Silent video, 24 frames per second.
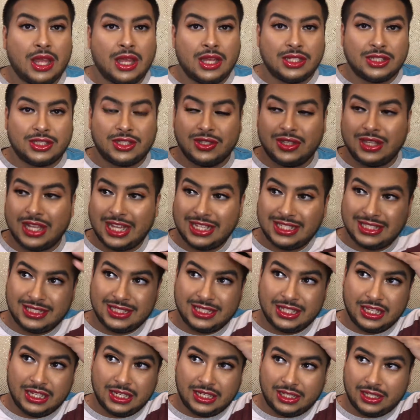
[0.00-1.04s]
So that
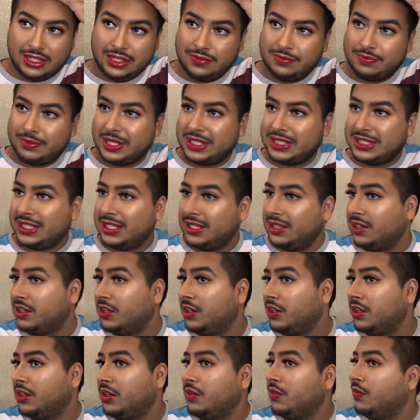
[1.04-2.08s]
did leave my skin
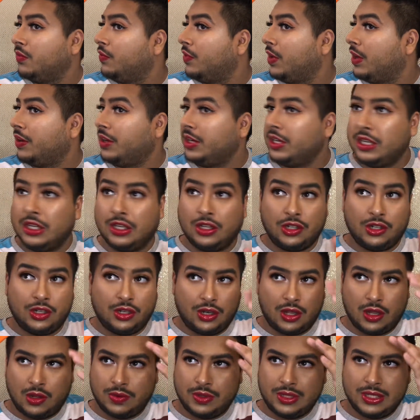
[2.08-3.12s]
looking very
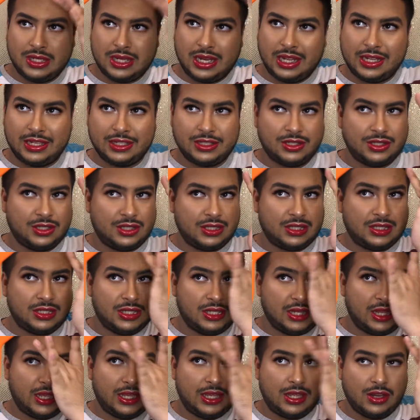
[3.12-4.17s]
glowy. Like, as you can see,
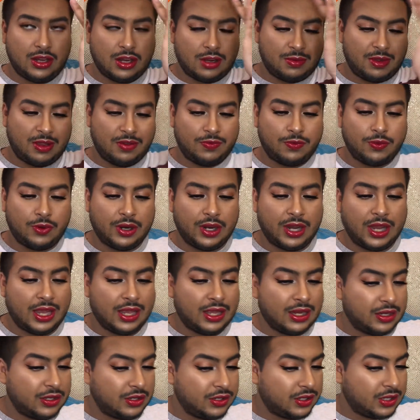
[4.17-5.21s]
like, here on my
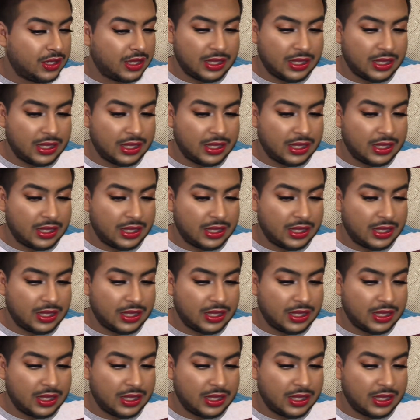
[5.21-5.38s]
forehead, it